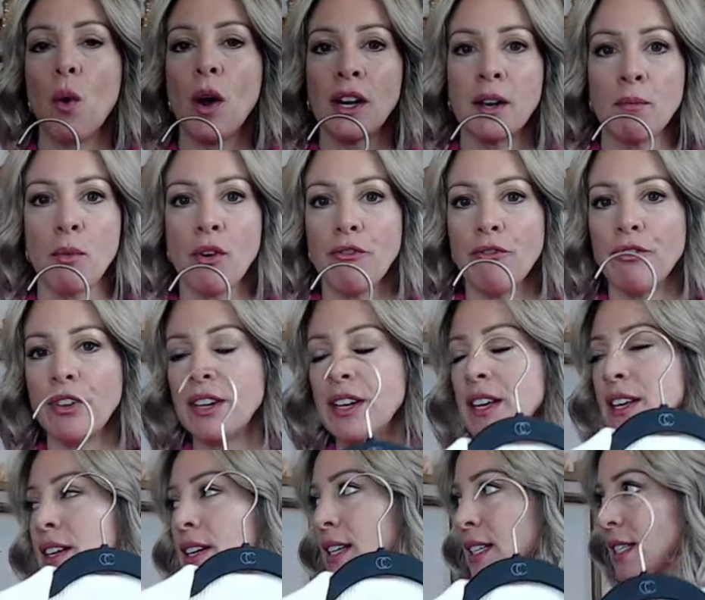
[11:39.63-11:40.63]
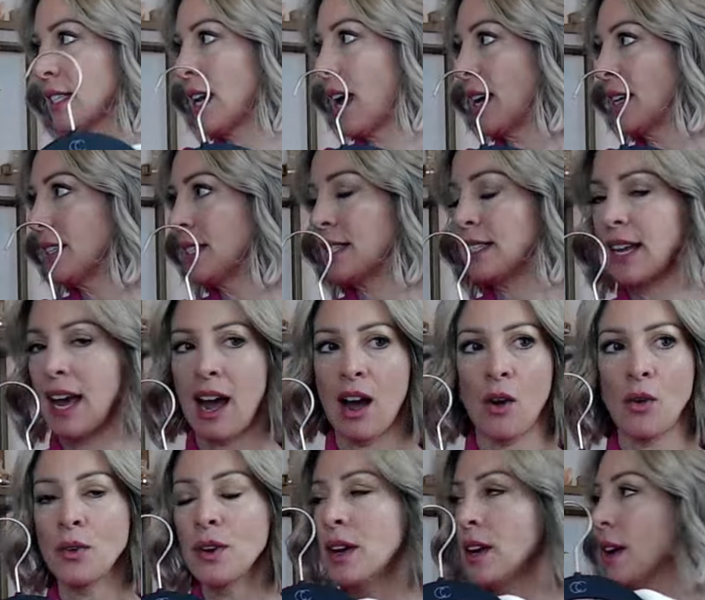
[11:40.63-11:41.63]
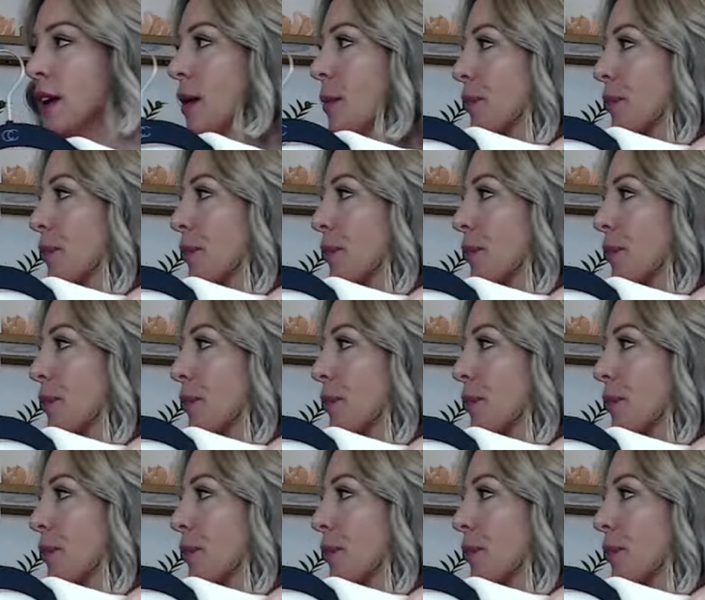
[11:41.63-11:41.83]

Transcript: want it more fitted, size down.